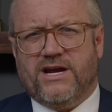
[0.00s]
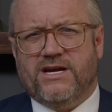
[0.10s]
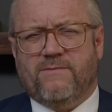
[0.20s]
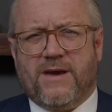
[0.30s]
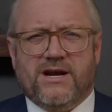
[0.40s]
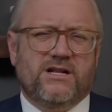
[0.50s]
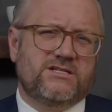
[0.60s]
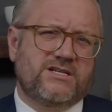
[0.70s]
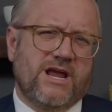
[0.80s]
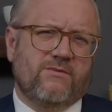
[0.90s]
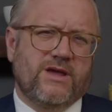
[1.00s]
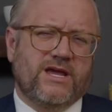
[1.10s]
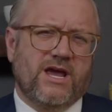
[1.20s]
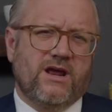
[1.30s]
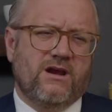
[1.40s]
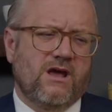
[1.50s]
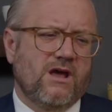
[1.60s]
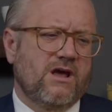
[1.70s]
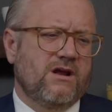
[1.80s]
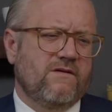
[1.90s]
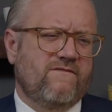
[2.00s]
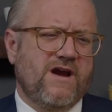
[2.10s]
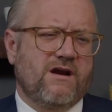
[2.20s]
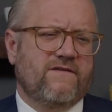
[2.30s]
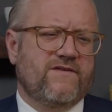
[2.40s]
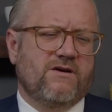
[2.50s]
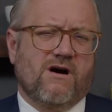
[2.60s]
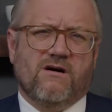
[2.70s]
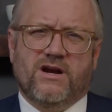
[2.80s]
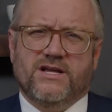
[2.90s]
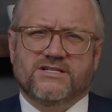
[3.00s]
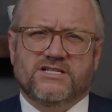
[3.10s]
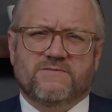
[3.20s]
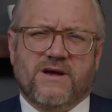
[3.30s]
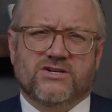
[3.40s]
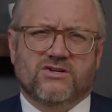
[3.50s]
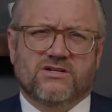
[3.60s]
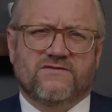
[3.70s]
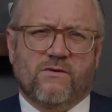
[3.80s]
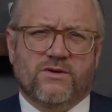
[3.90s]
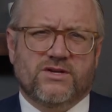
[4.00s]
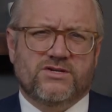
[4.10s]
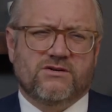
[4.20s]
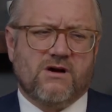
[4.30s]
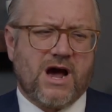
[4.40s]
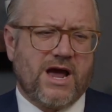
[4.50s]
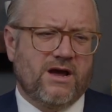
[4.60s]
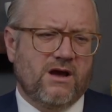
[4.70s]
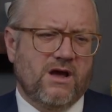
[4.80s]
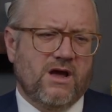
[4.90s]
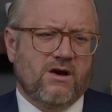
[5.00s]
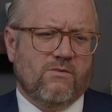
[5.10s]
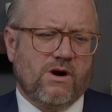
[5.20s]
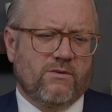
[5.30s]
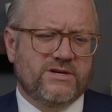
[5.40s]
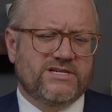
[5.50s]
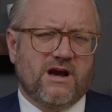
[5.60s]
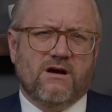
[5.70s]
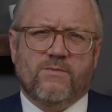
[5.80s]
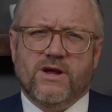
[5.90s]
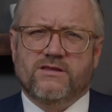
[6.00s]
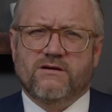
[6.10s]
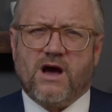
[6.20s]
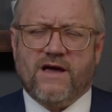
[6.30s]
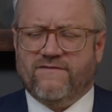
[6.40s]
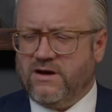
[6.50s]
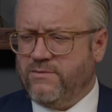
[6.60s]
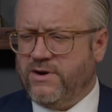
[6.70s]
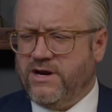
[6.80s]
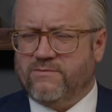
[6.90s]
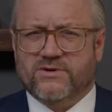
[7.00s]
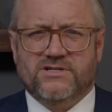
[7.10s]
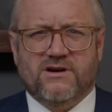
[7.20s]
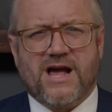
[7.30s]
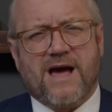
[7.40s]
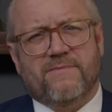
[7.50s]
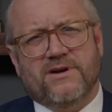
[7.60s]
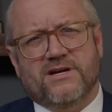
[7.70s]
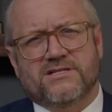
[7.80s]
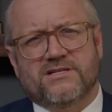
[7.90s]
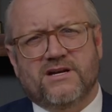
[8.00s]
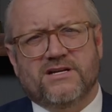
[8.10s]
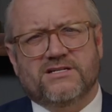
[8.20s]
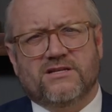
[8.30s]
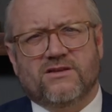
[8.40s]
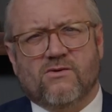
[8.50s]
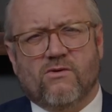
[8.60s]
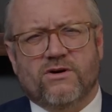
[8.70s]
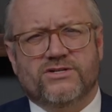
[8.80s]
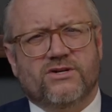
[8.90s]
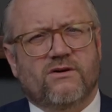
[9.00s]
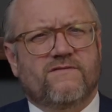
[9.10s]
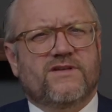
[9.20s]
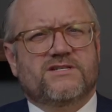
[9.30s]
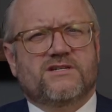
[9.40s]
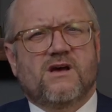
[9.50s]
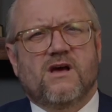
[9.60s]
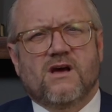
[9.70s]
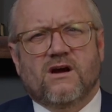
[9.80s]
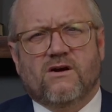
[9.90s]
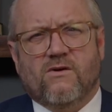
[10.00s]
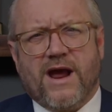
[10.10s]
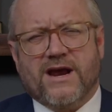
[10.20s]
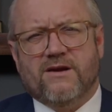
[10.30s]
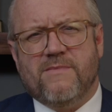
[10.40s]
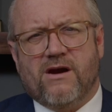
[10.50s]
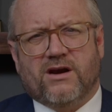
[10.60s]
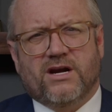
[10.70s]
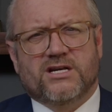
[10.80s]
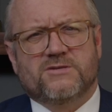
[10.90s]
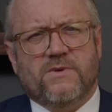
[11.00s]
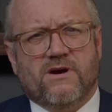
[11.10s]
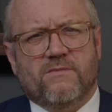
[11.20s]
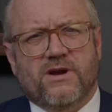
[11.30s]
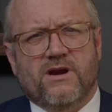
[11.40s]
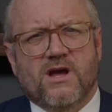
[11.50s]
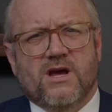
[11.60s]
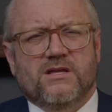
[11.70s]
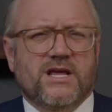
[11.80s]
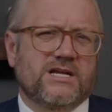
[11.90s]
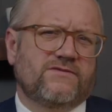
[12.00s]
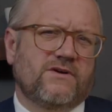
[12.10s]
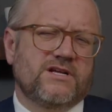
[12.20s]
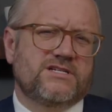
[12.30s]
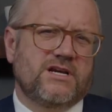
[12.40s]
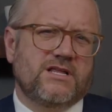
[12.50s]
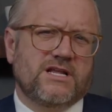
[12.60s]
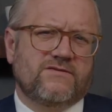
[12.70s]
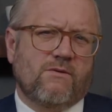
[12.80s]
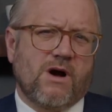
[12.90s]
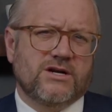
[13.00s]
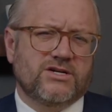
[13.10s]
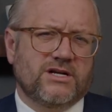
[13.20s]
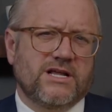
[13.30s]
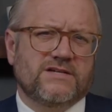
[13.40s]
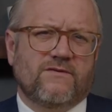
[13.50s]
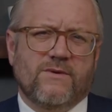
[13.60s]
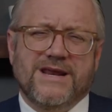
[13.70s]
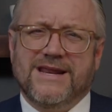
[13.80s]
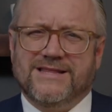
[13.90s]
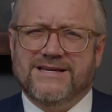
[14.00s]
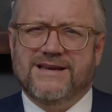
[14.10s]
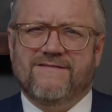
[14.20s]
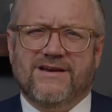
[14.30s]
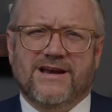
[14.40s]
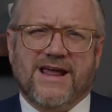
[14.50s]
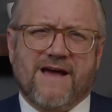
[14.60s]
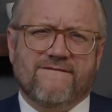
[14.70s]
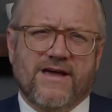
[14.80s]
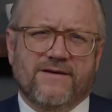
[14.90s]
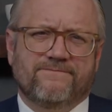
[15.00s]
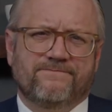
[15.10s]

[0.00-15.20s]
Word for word: Independence Day weekend. Very few holidays as special as fourth of July, where we celebrate the life, liberty, and pursuit of happiness that is at the cornerstone of this grand American experiment. Thanks for listening, thanks for watching, and thanks for reading the Dividend Cafe.